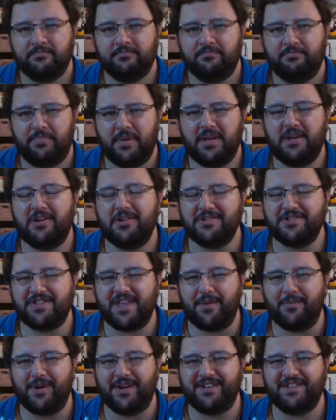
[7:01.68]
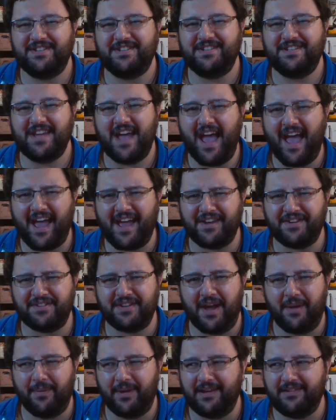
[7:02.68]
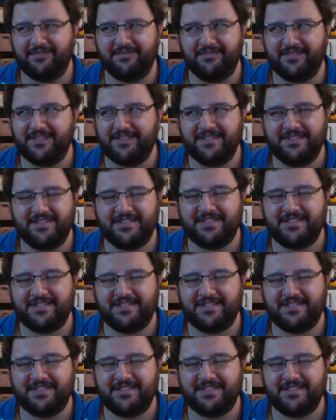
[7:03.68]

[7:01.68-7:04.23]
Because they were dead. I mean,